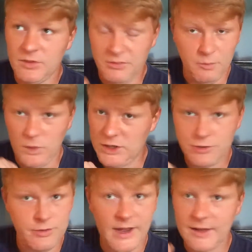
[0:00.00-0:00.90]
which
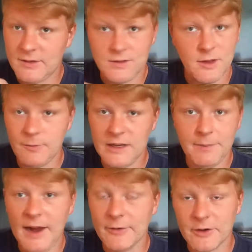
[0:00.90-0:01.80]
creates so many
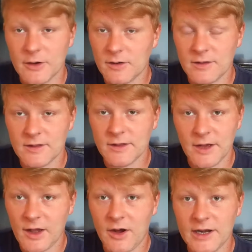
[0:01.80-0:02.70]
paradoxes that I
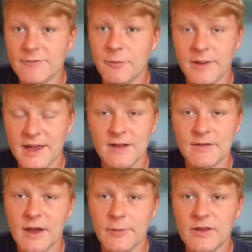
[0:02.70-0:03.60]
can't even begin to
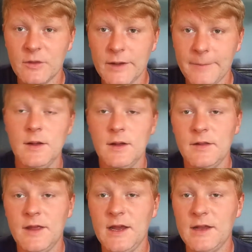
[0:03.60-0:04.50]
go into it.
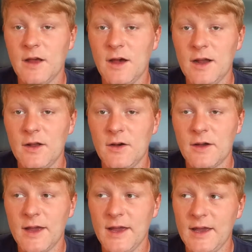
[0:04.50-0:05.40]
The
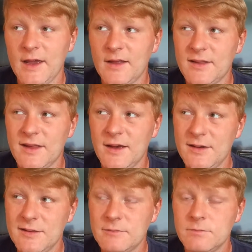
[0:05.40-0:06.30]
dialogue is
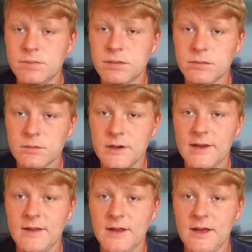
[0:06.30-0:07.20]

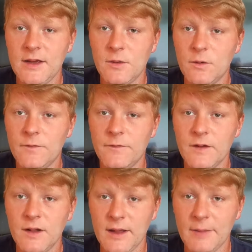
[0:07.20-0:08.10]
pretty
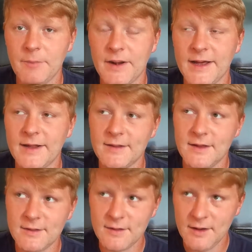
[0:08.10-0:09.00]
awful in places.